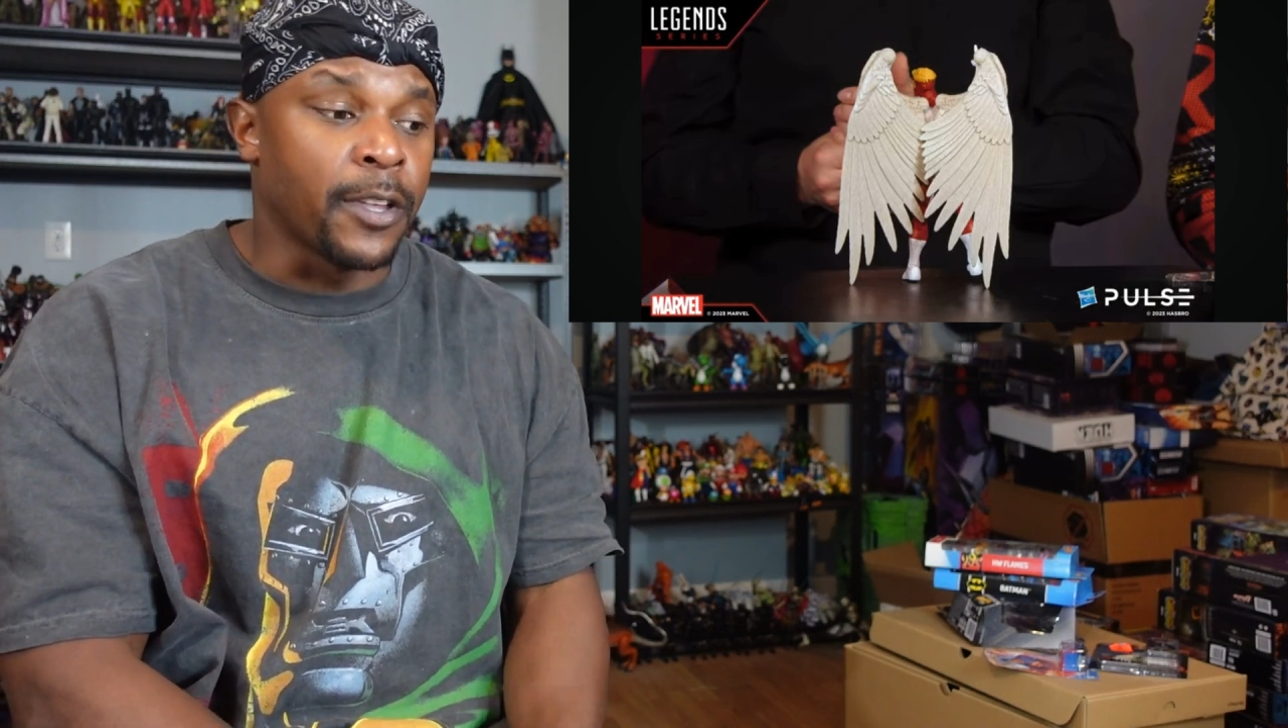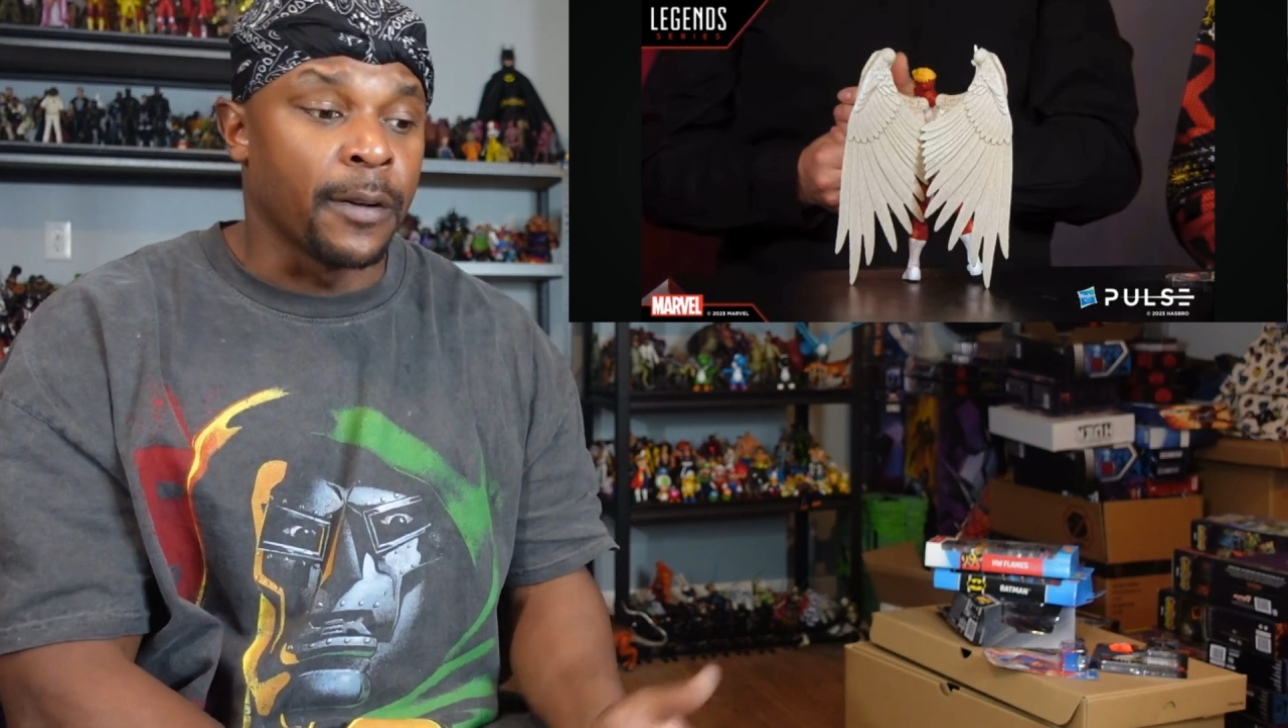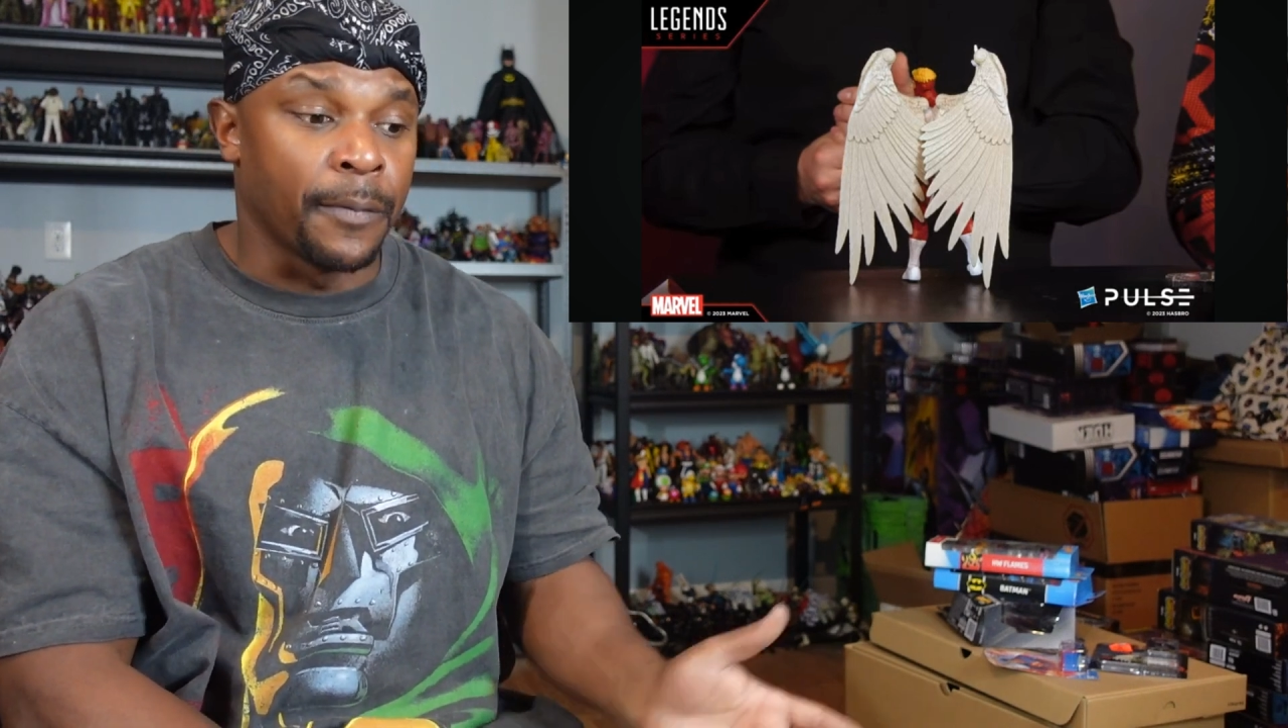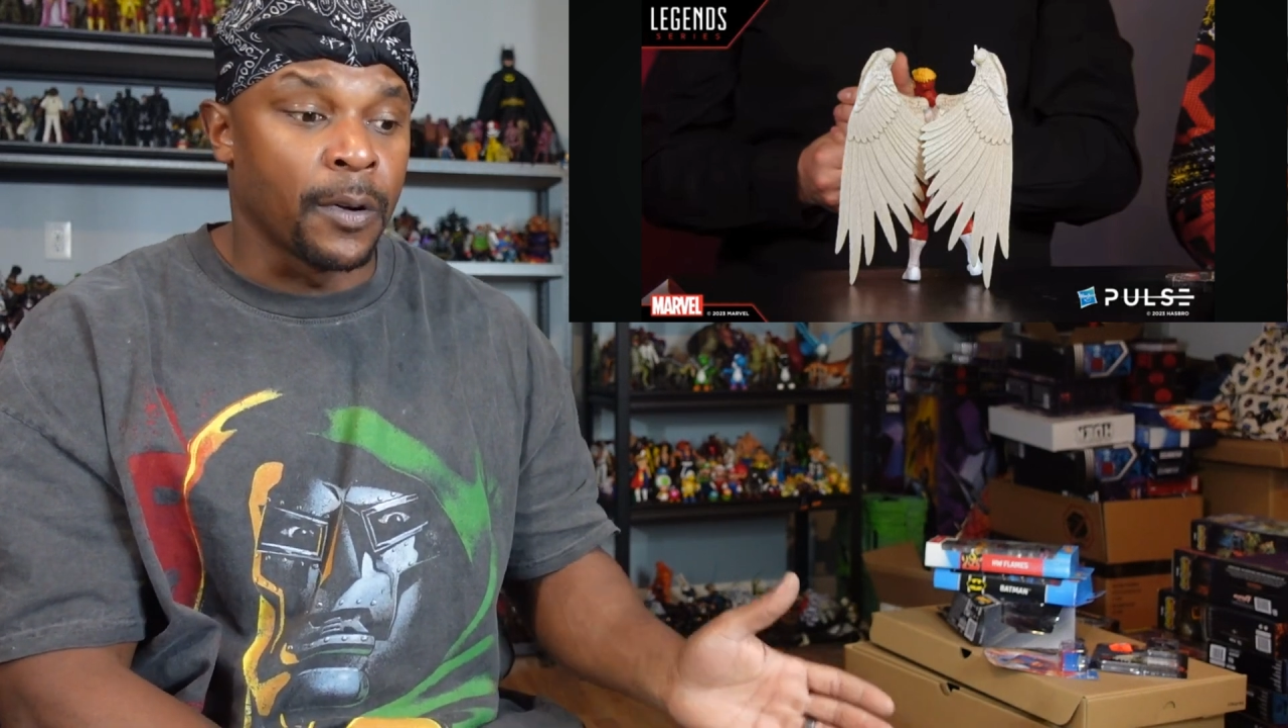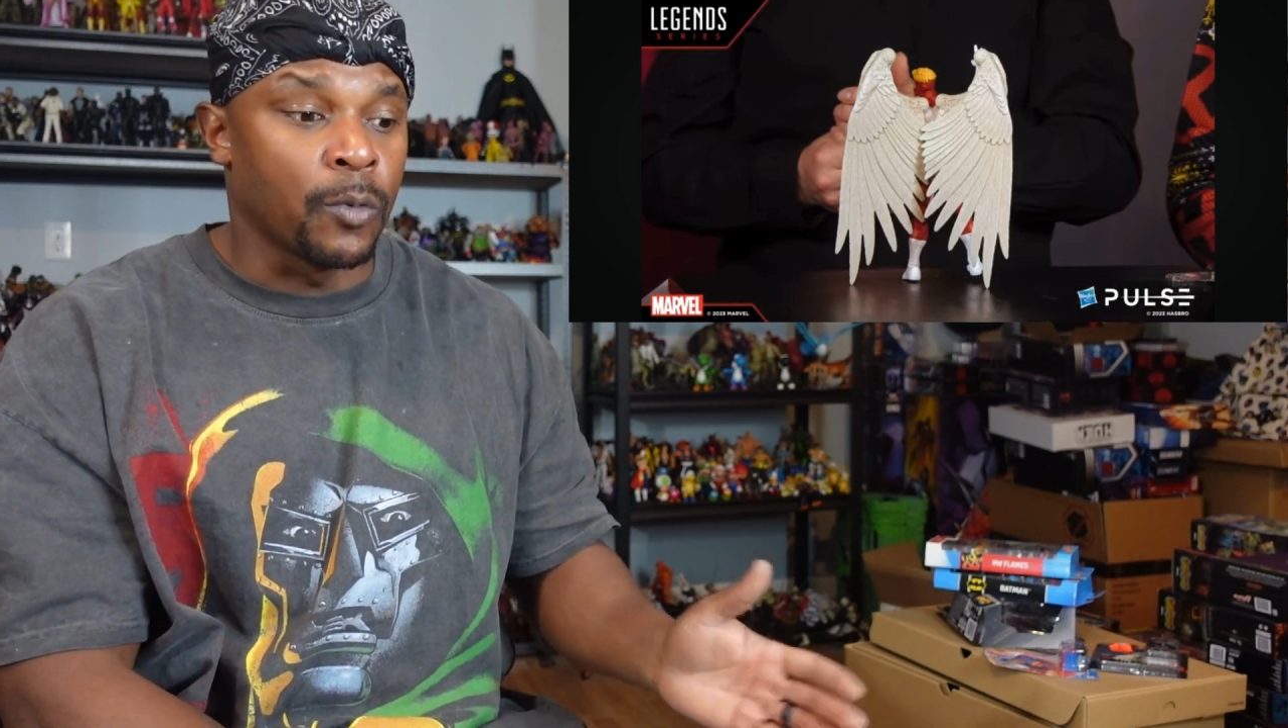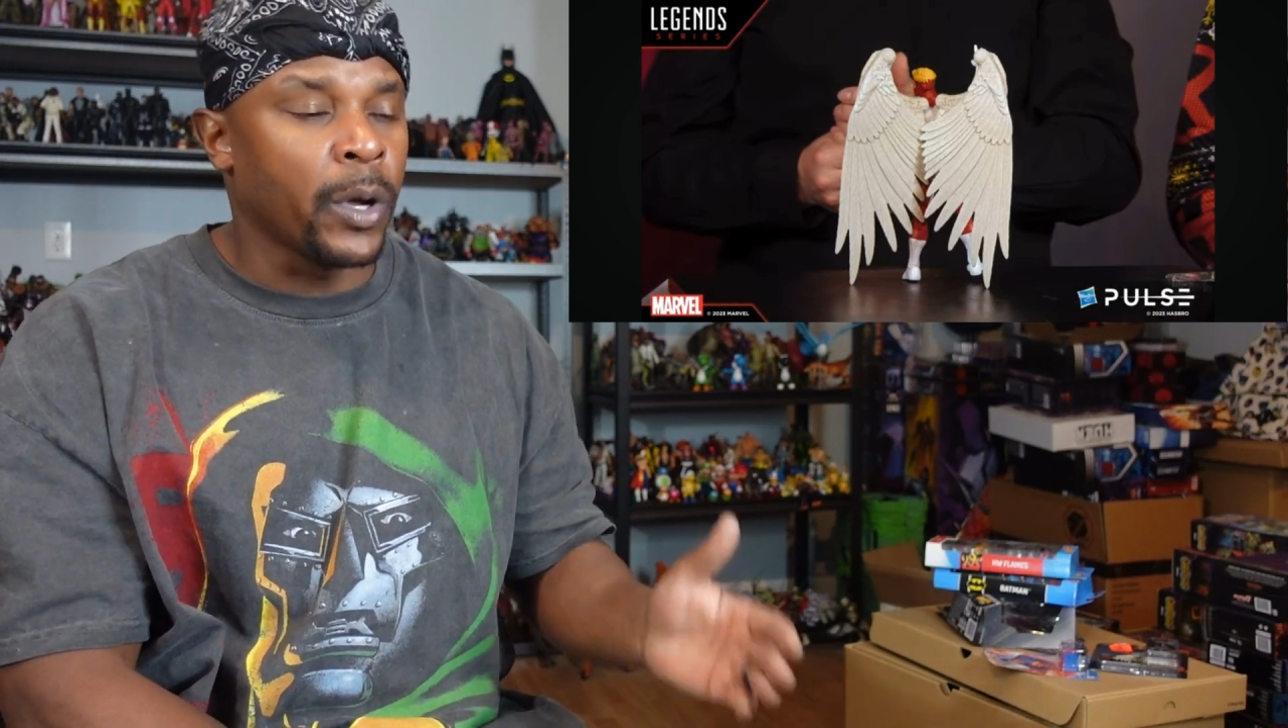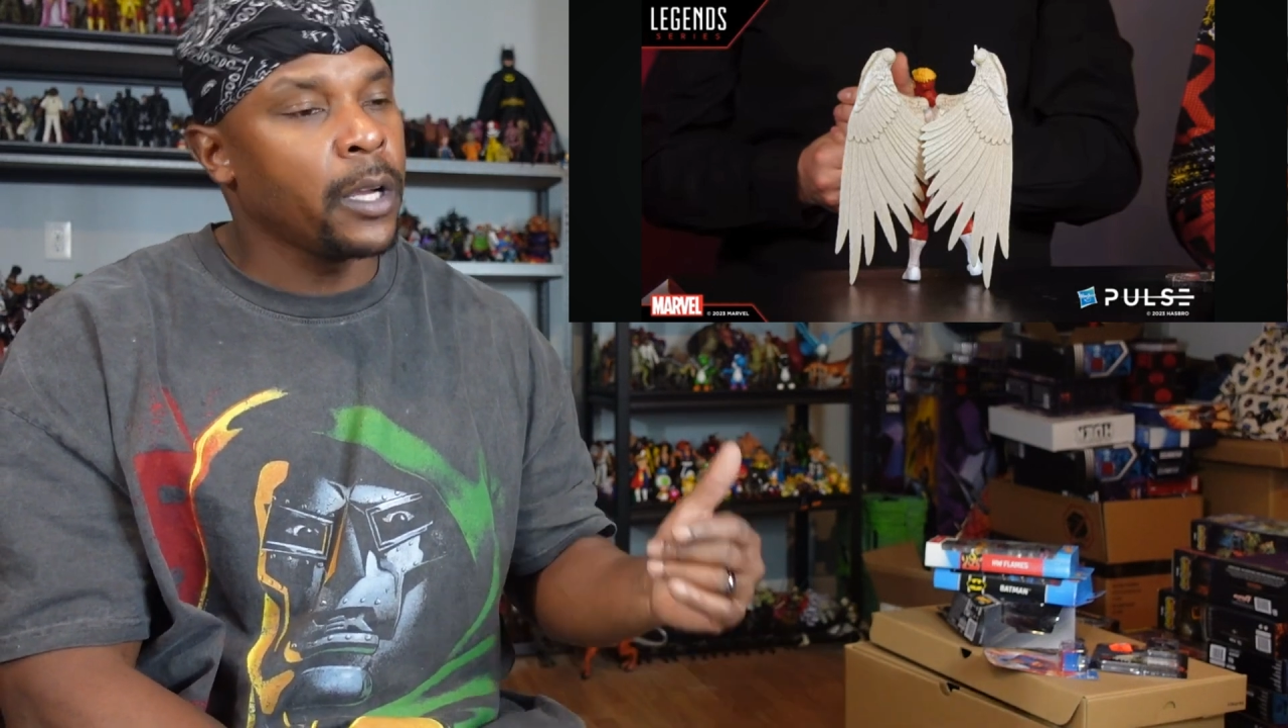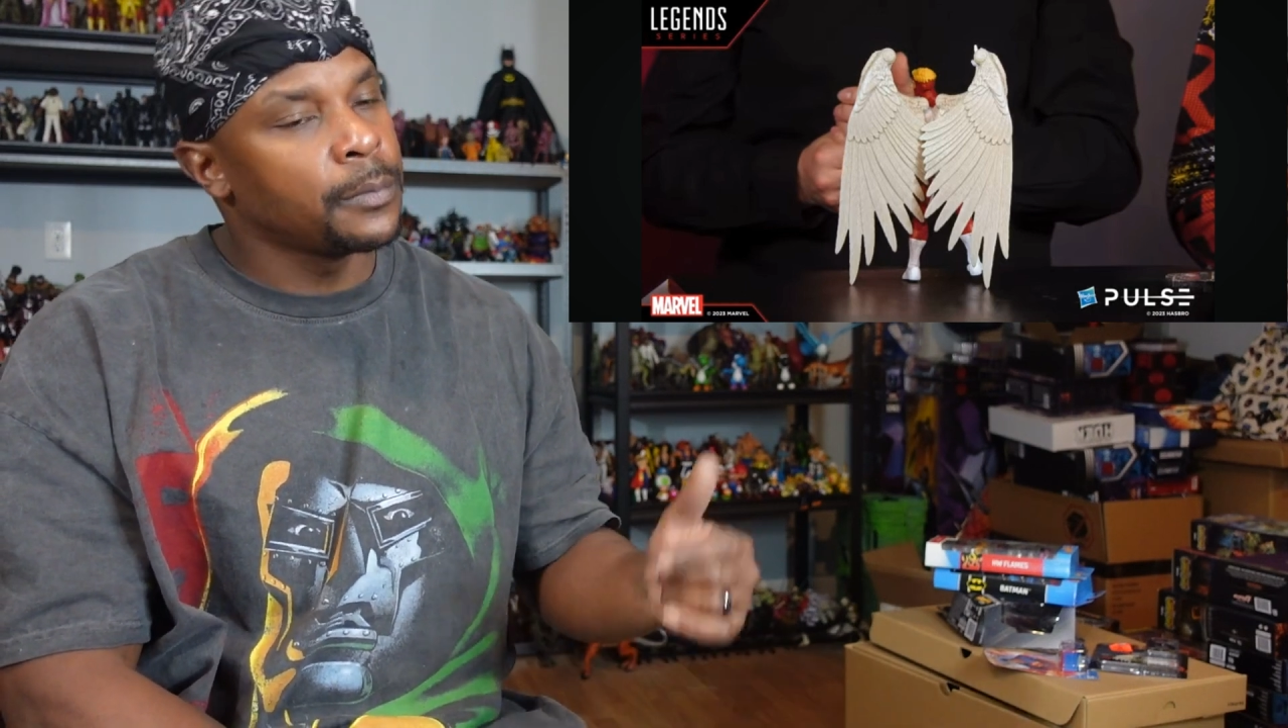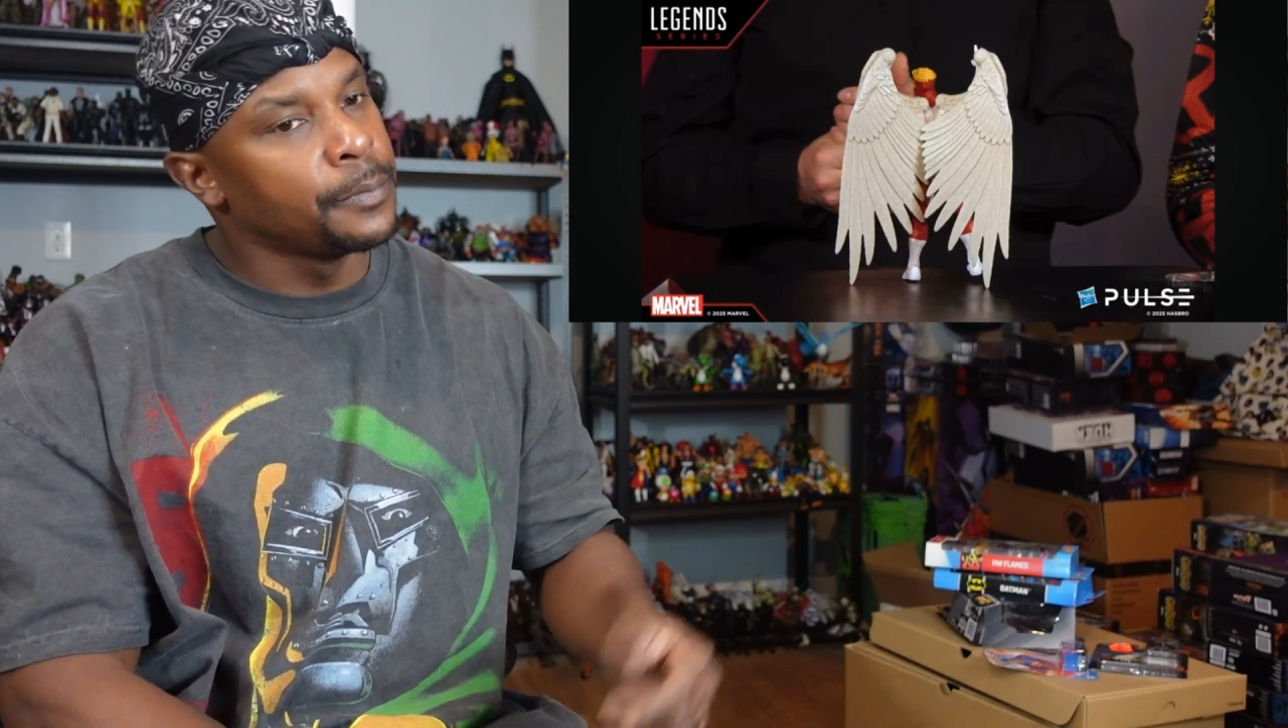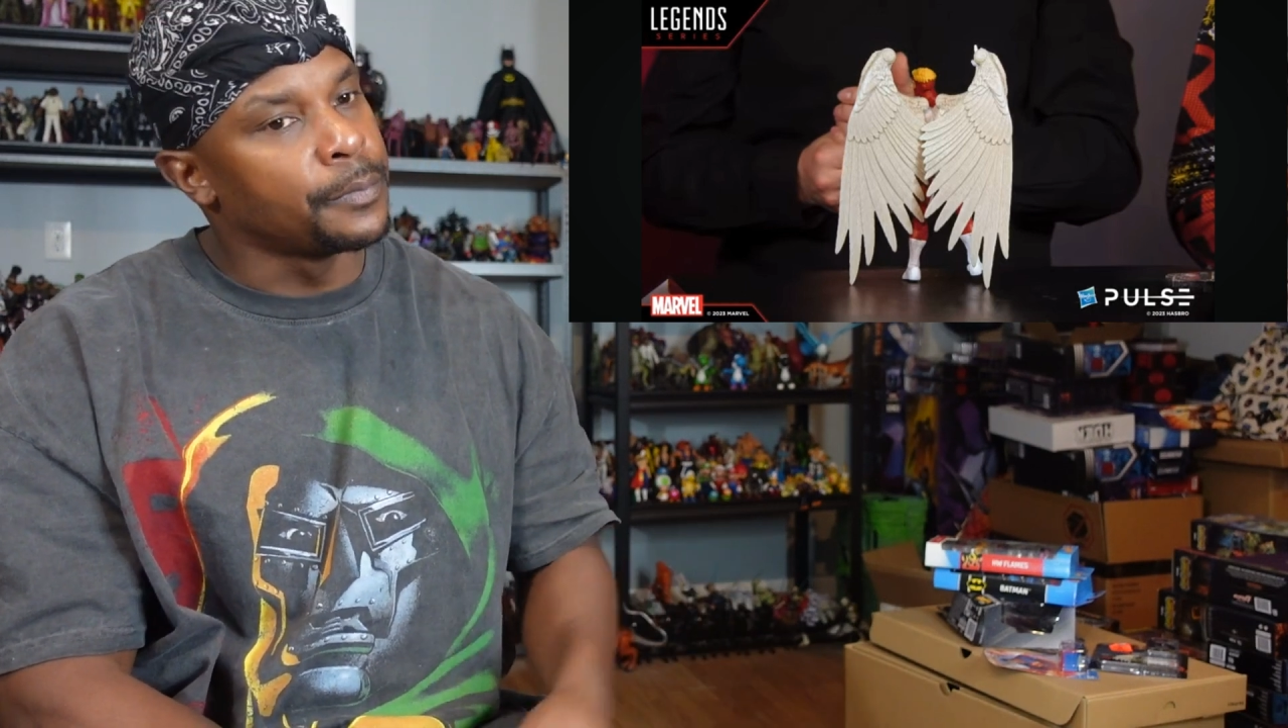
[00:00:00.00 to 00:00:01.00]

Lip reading: the, well,